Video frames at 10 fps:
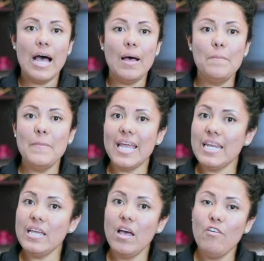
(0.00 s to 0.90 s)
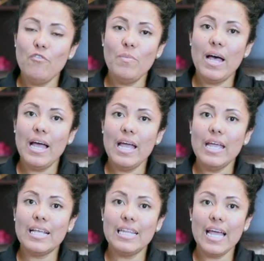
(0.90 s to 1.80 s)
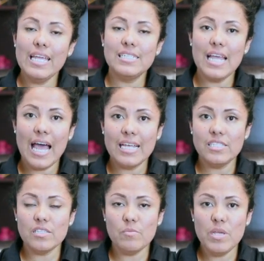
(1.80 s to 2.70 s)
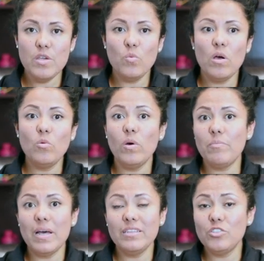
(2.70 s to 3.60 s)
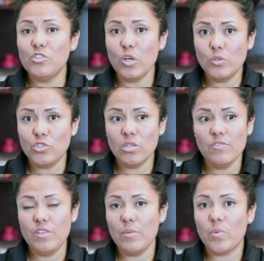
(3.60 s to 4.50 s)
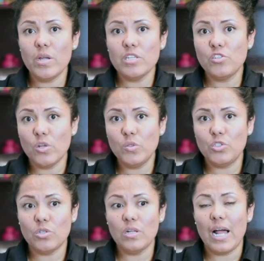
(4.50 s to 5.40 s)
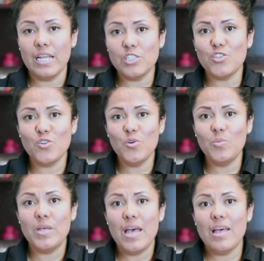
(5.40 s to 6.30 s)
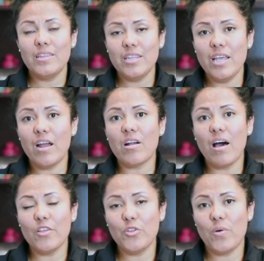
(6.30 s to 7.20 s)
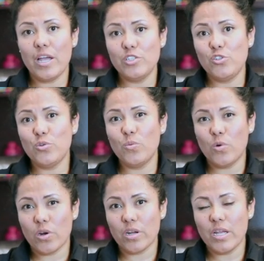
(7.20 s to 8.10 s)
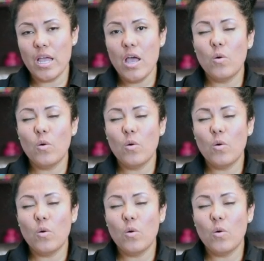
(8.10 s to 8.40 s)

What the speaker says: Many of my clients asked me, well, what about the social? If they bring a social, I assume that they are authorized to work.